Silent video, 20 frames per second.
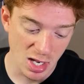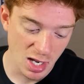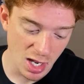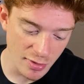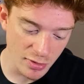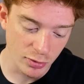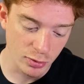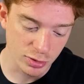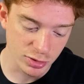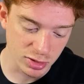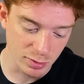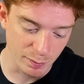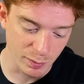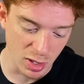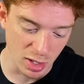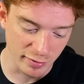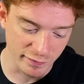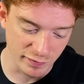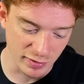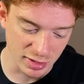And then there's some
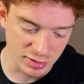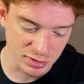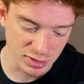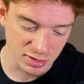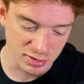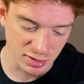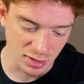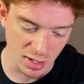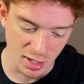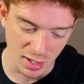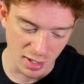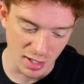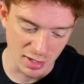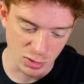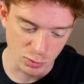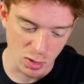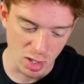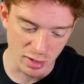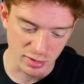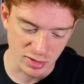bug fixes, as
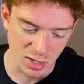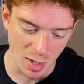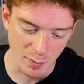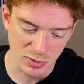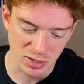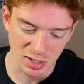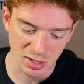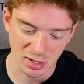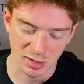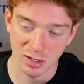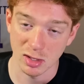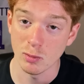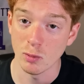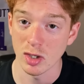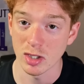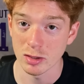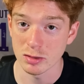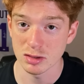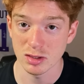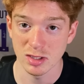well as updating the
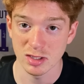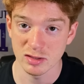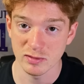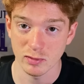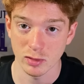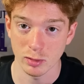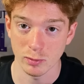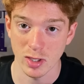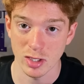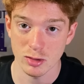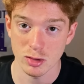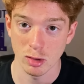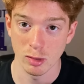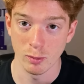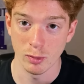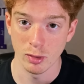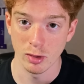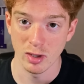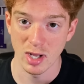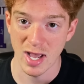winners list for the Retro
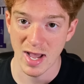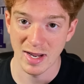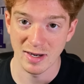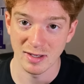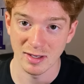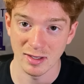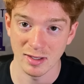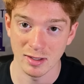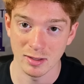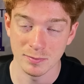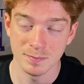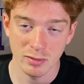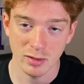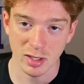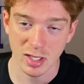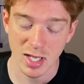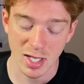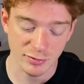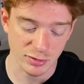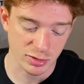Bowl, adding in the
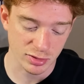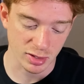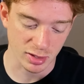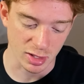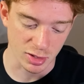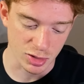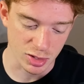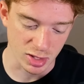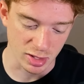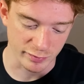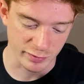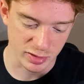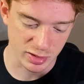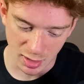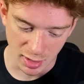Kansas City Chiefs.